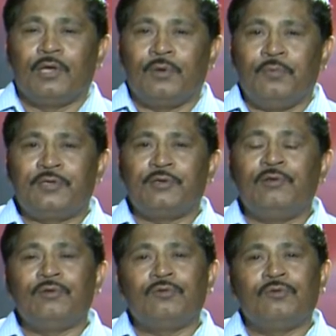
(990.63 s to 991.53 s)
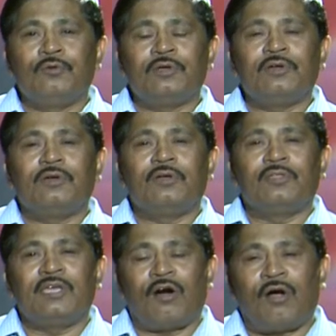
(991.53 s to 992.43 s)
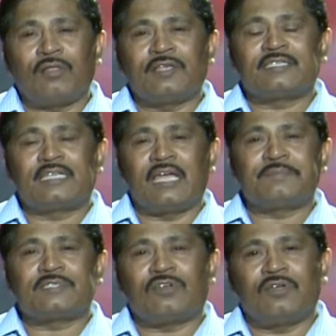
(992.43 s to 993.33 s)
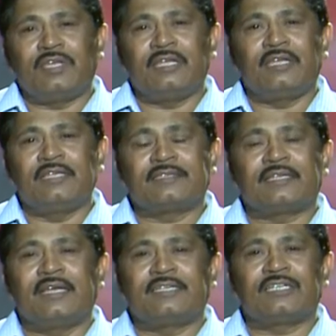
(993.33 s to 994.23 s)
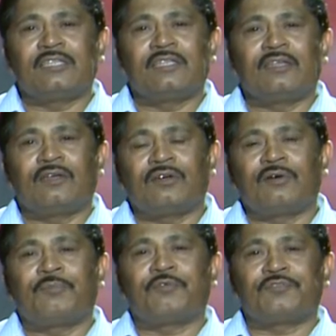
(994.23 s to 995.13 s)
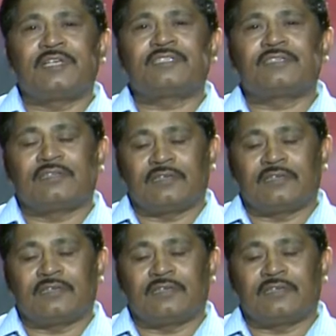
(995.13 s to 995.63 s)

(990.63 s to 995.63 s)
which will include all the steps in the selection process,